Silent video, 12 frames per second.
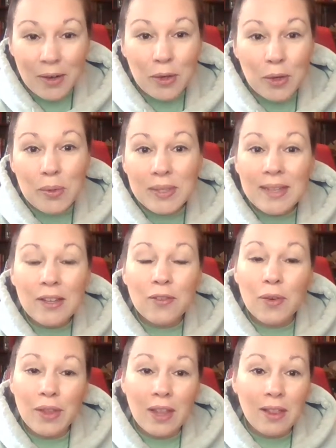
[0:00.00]
Or who's in there
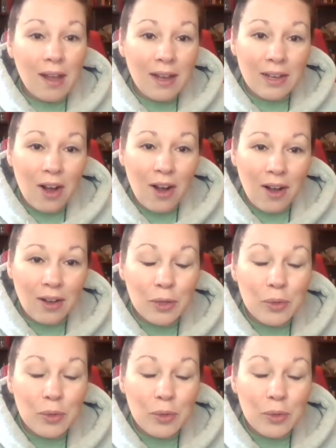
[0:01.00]
for the long haul?